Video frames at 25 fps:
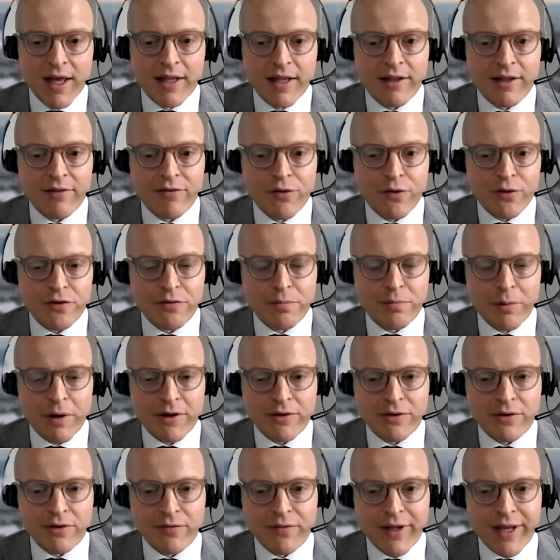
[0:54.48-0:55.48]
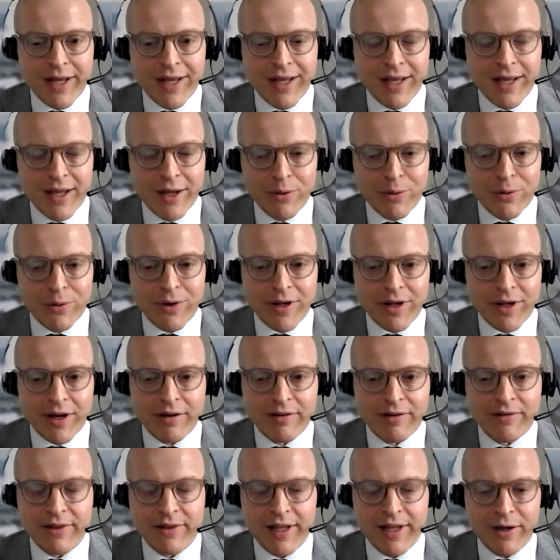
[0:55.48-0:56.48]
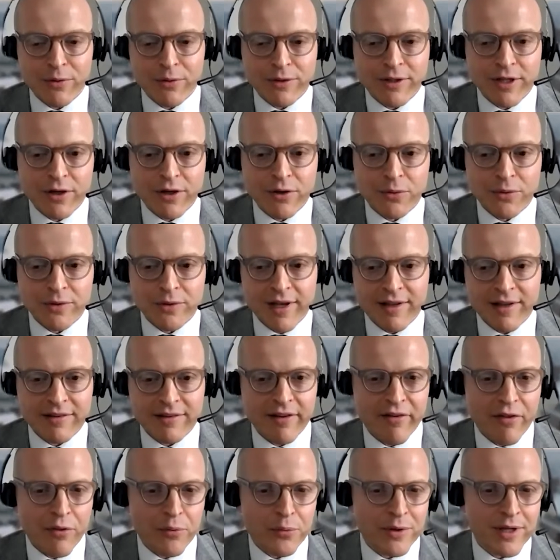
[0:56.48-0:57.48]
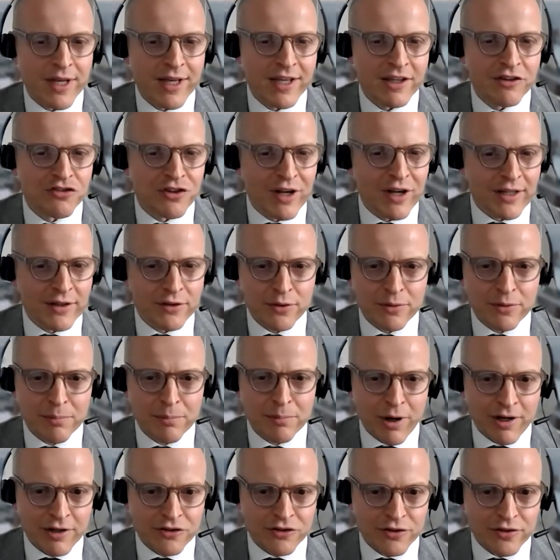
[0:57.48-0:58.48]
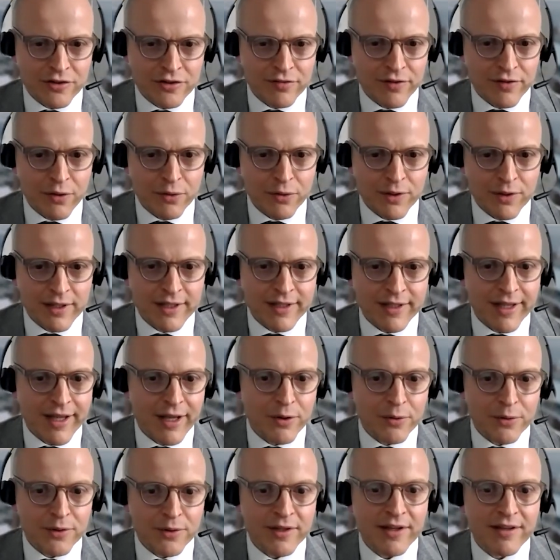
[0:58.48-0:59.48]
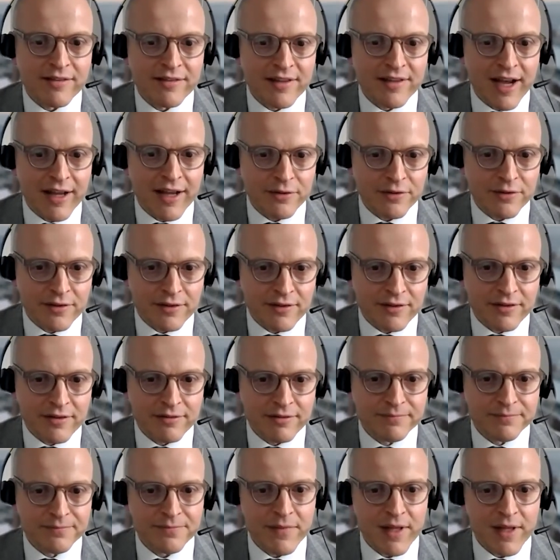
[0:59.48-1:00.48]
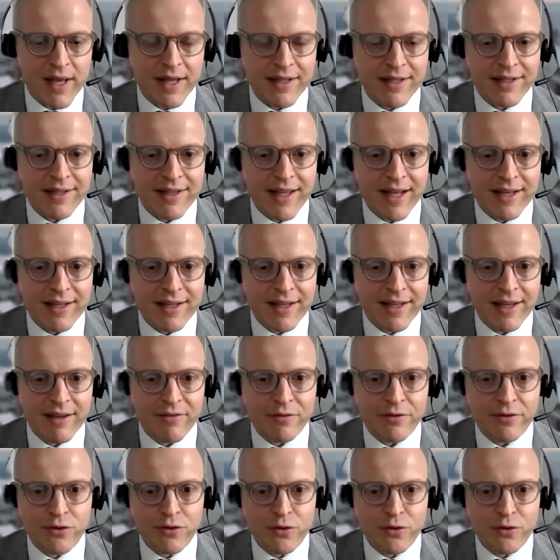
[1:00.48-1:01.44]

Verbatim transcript: The first part of the aorta, the aortic root has three gentle bulges. We call that the aortic sinuses and it can give